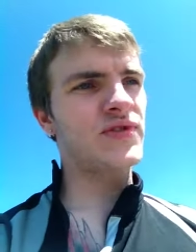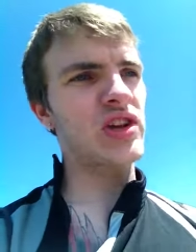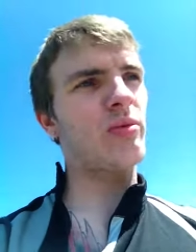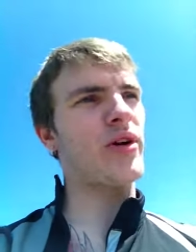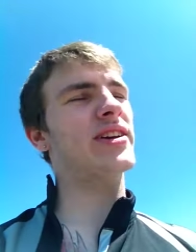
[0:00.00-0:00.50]
So
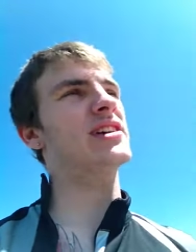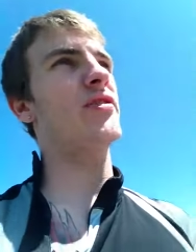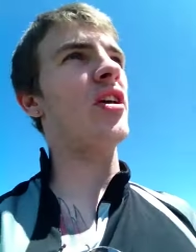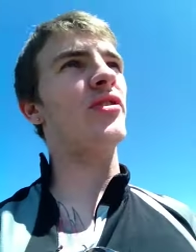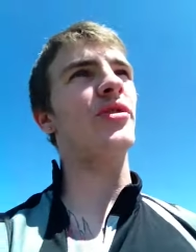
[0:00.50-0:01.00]
I'm wearing
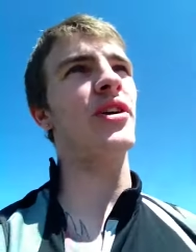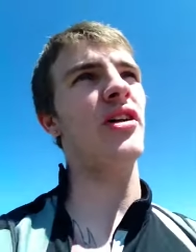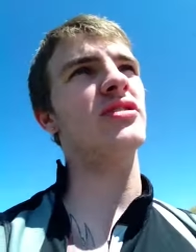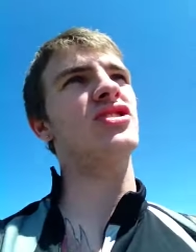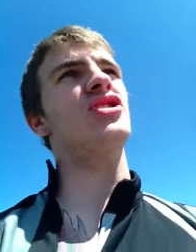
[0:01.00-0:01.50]
several hundred
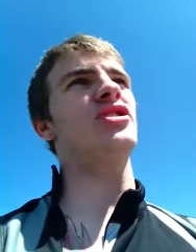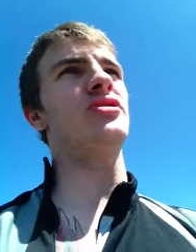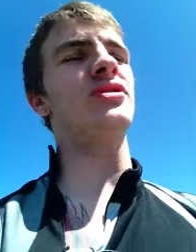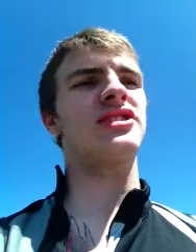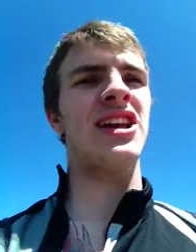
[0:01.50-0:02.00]
dollar shoes